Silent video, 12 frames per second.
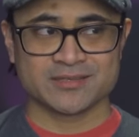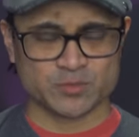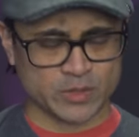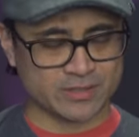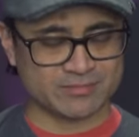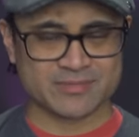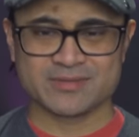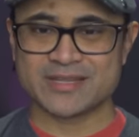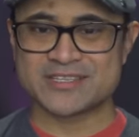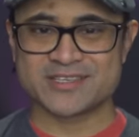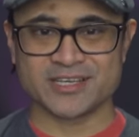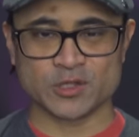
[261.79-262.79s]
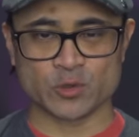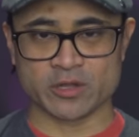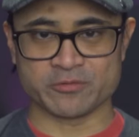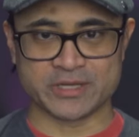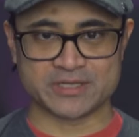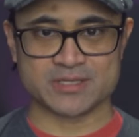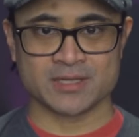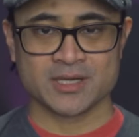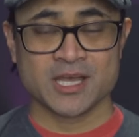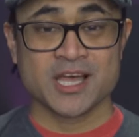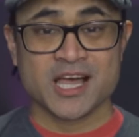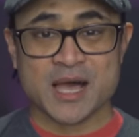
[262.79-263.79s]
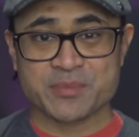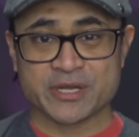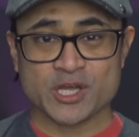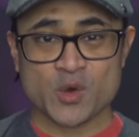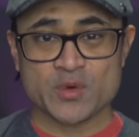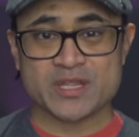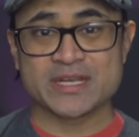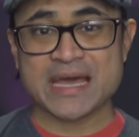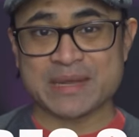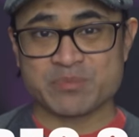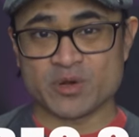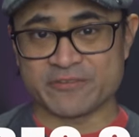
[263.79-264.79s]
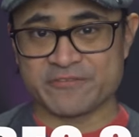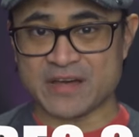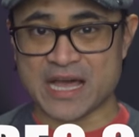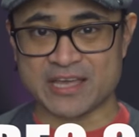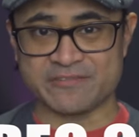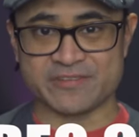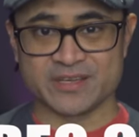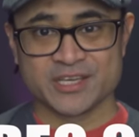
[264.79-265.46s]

Wait, that's uh, Lord of the Rings. I'm gonna go with a 9.5.